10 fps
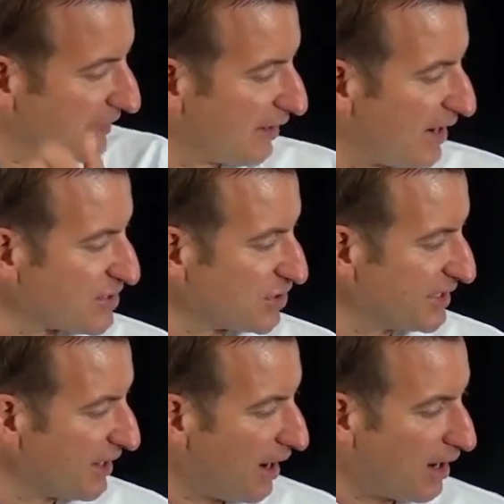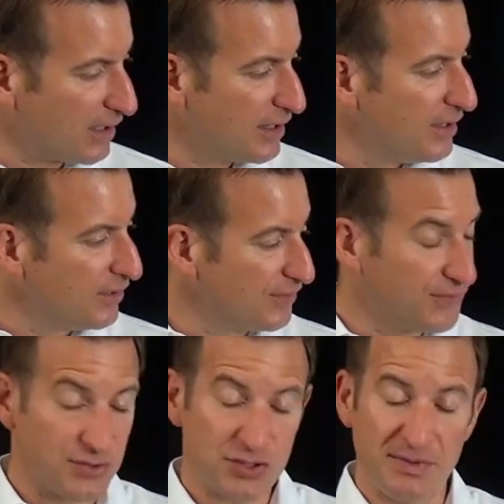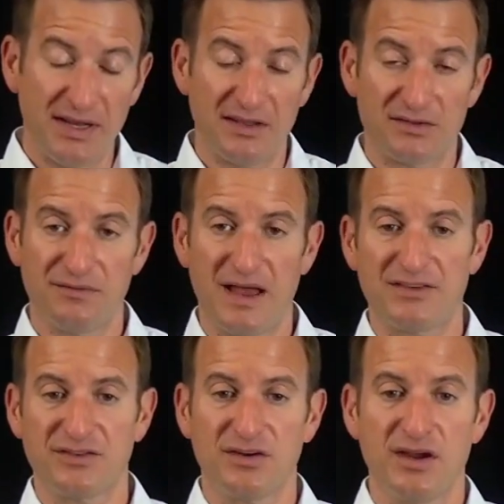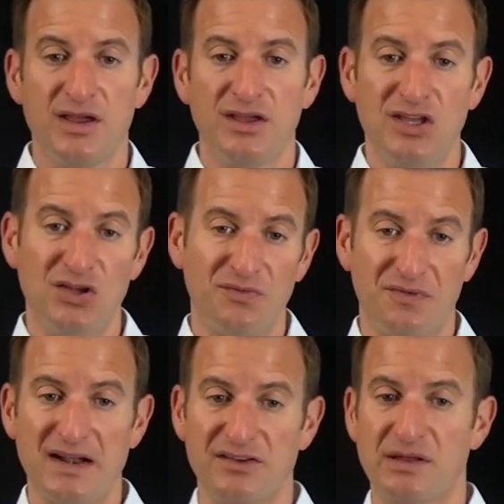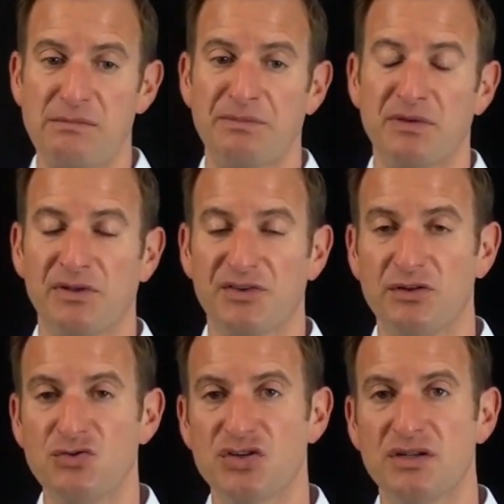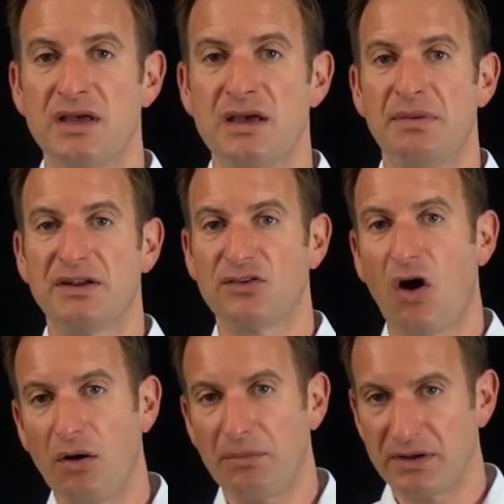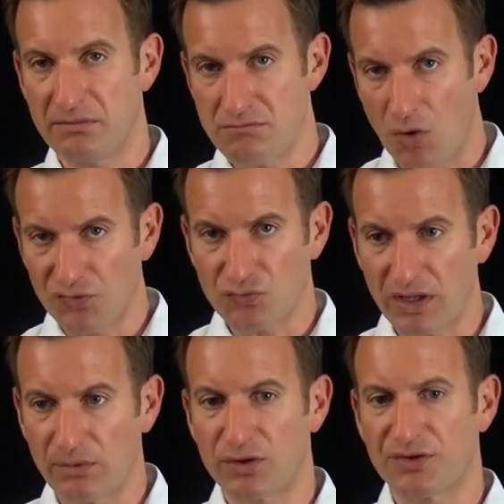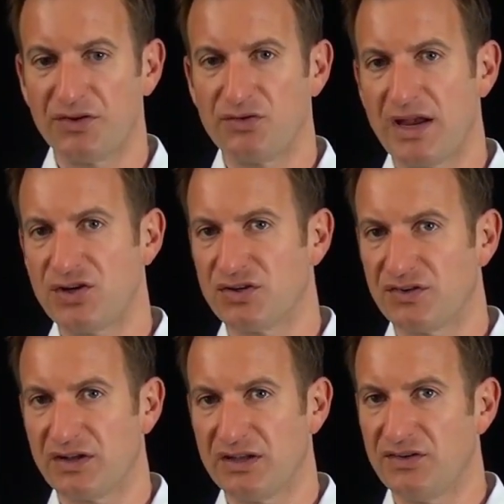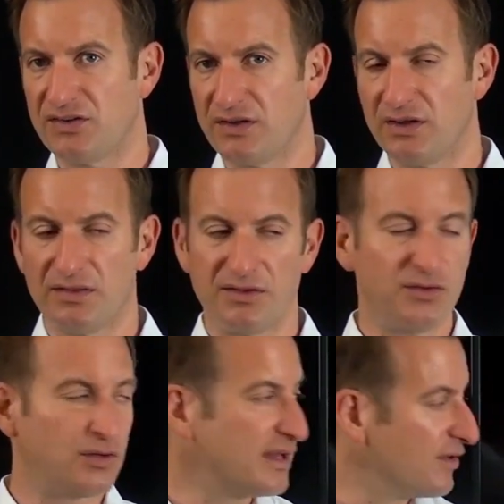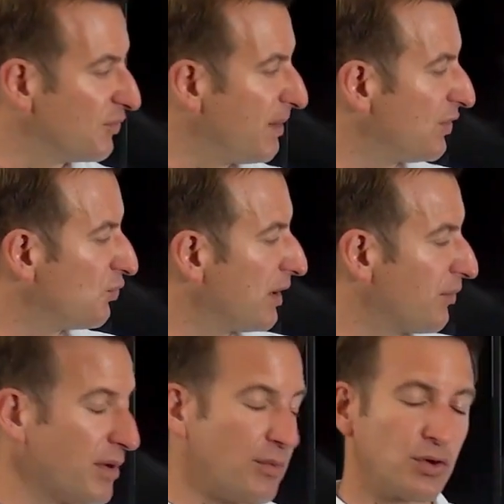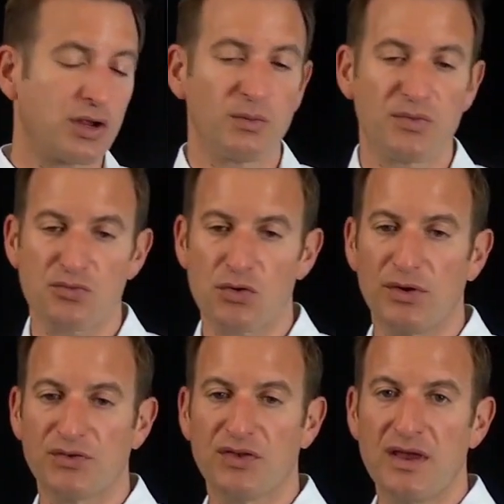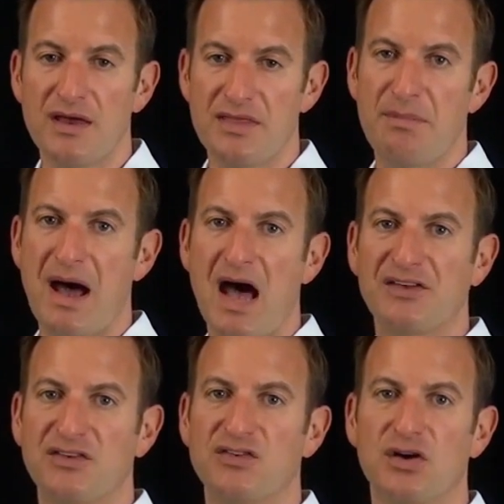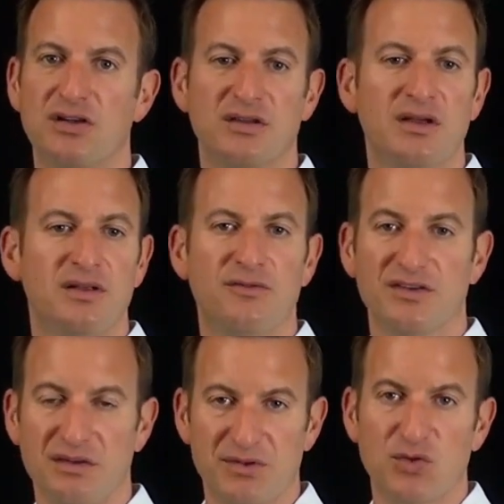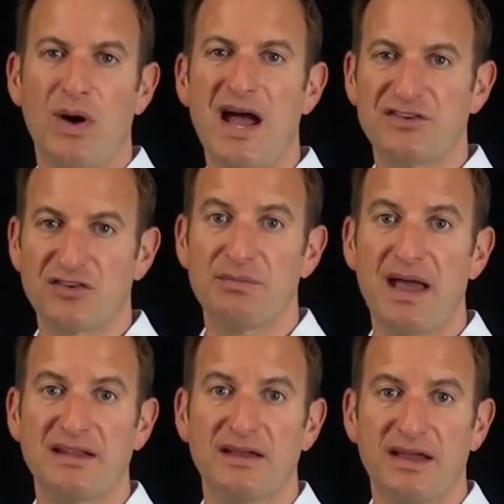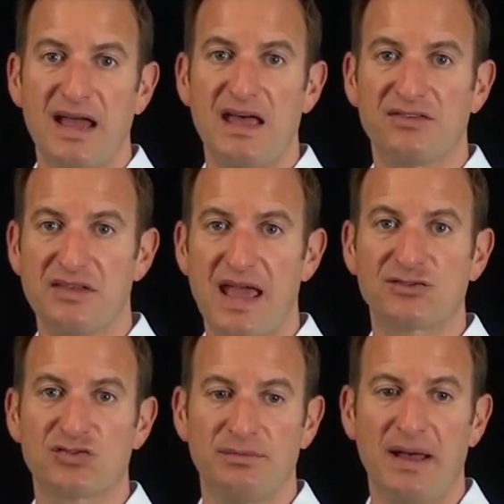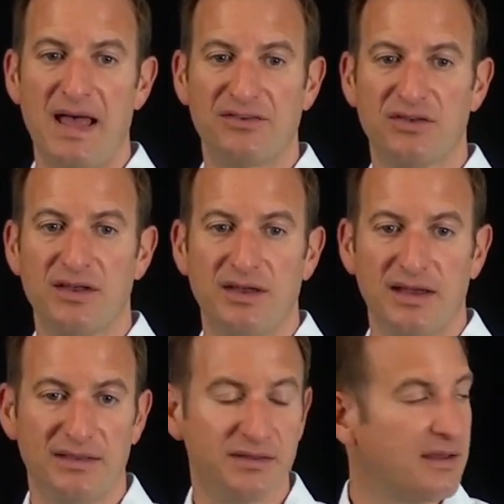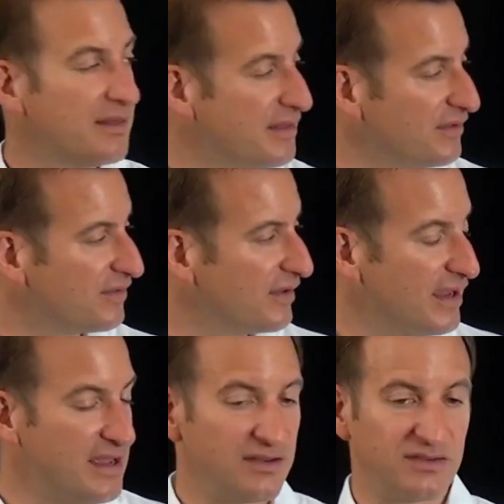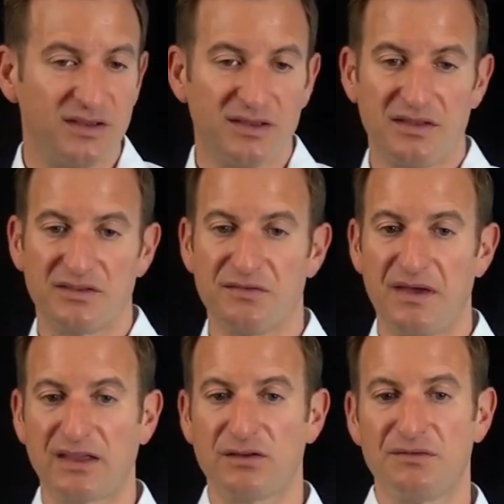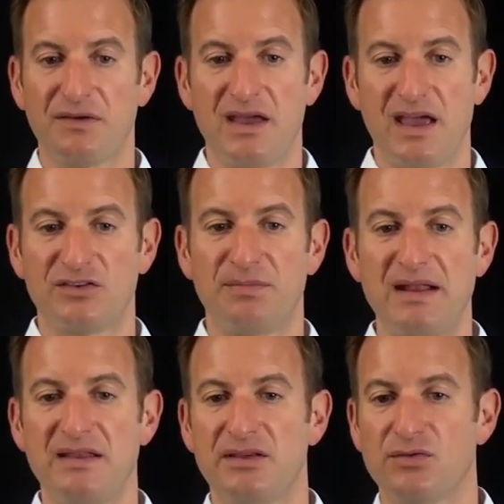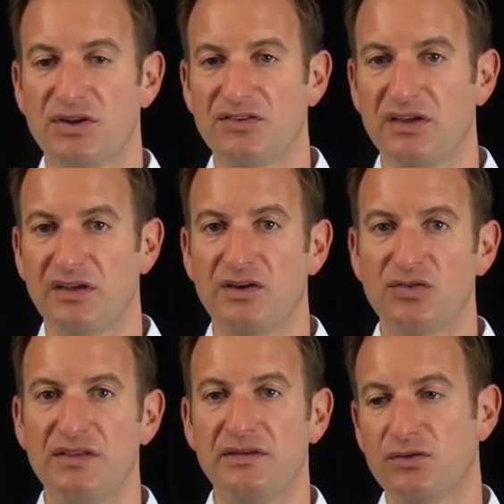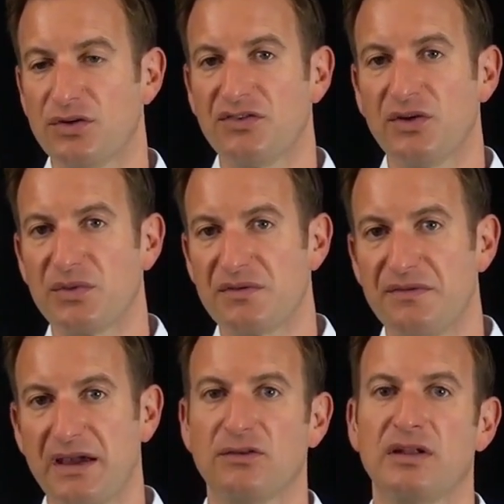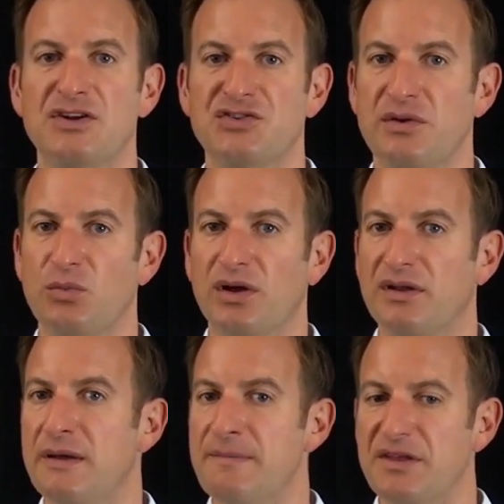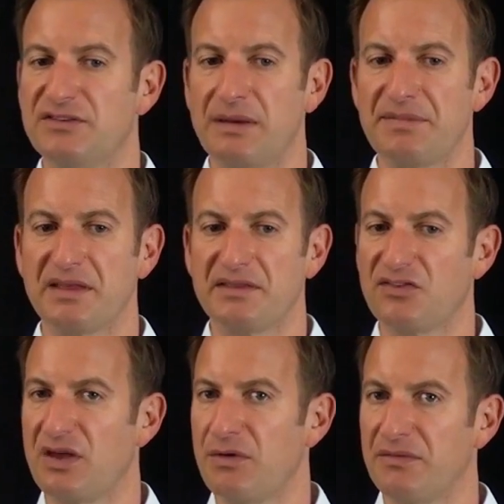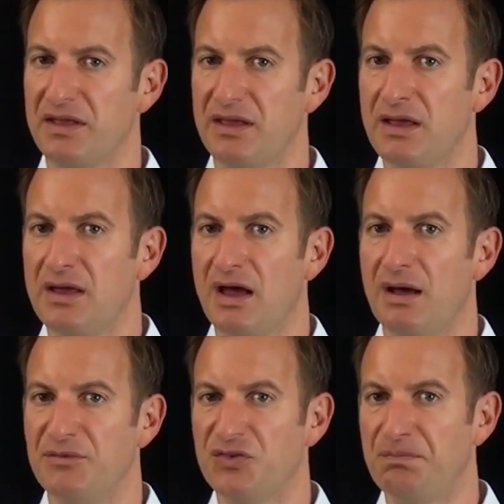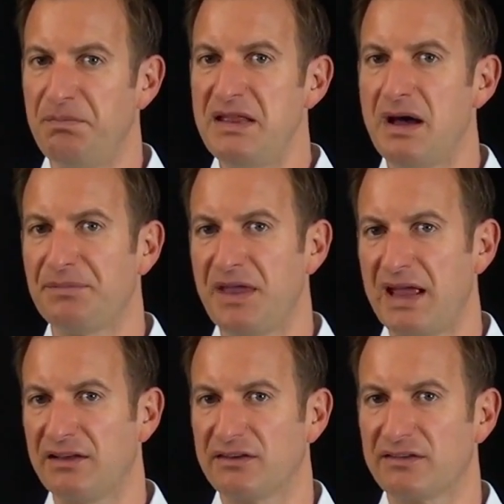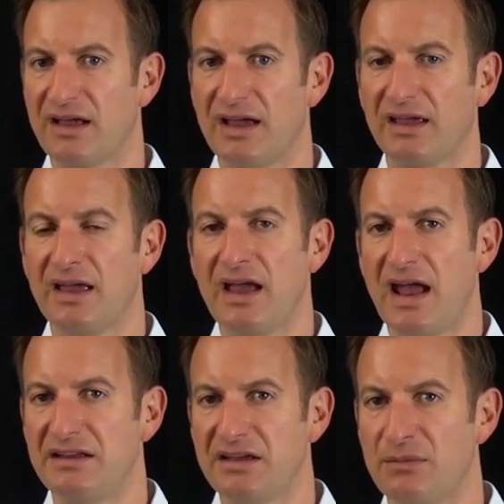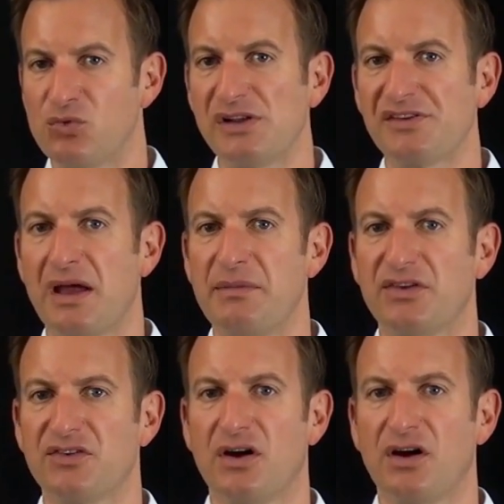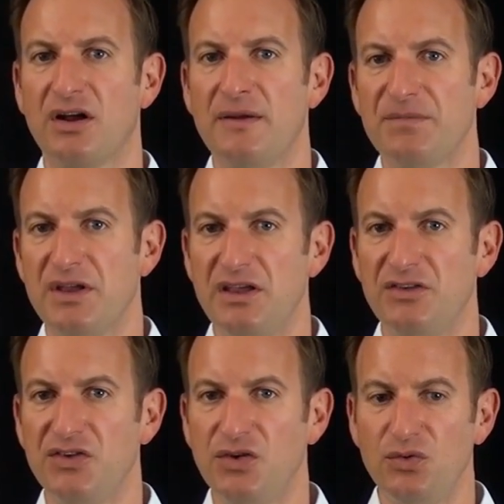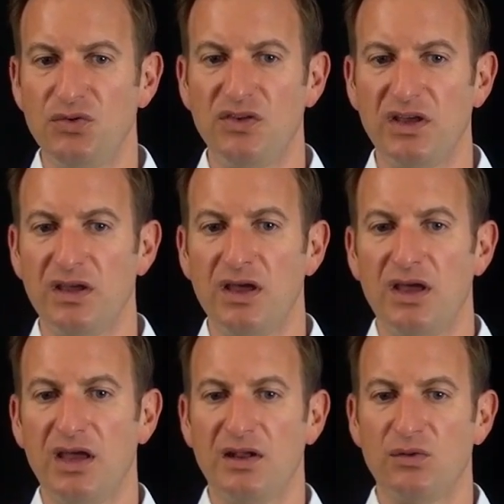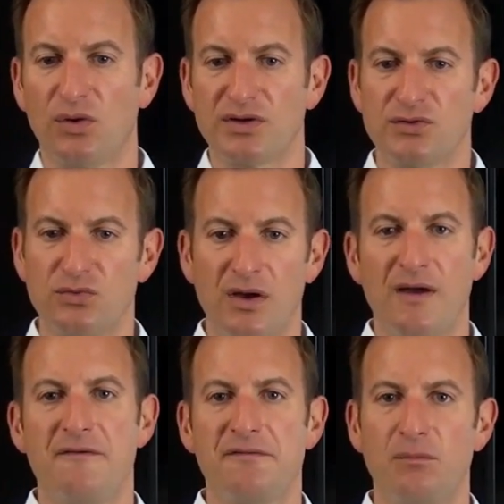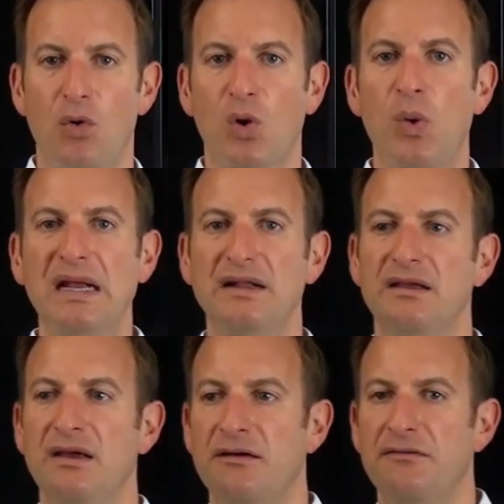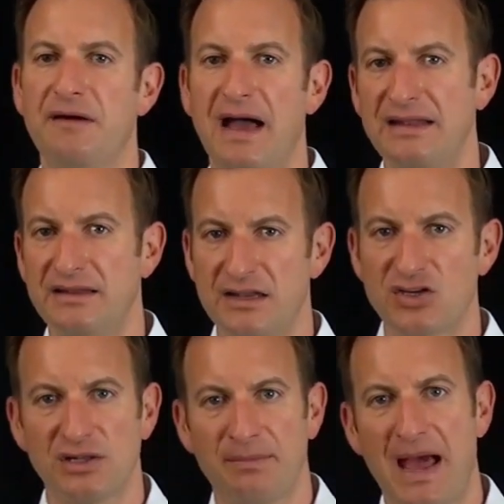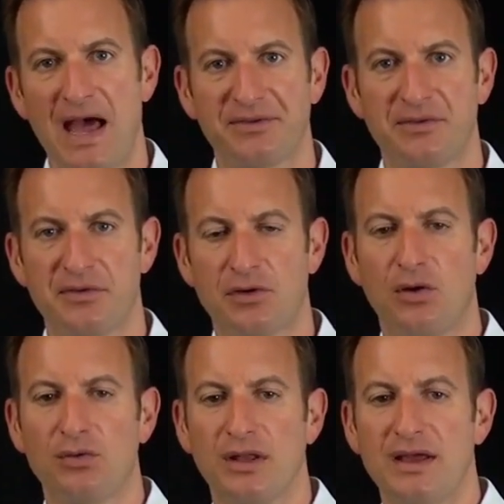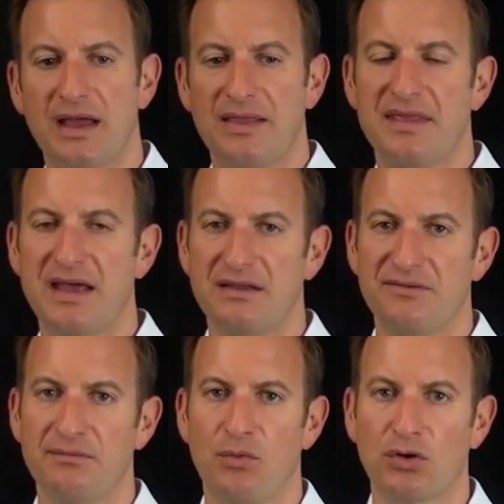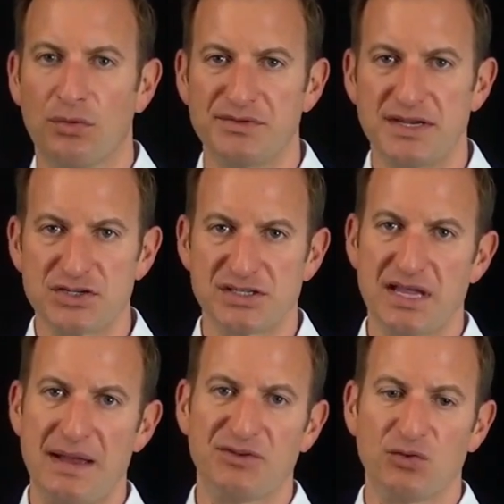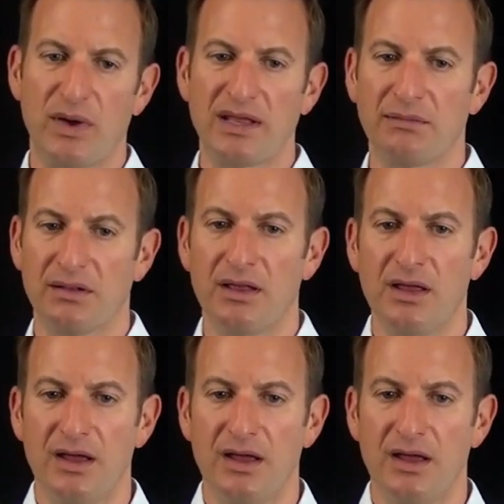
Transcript: there actually are, your searchability is faster, you find a suboptimal solution, but in most real-world situations, at least in this Euclidean space where we are working with robots, the path is not, for example, twice as bad as the actual path. And this effect of expanding the heuristic, increasing heuristic with a factor larger than 1, is something that some of the speed-up techniques like anytime real-time A star is using in order to more quickly find an initial path to the goal, and then if more computational time is available,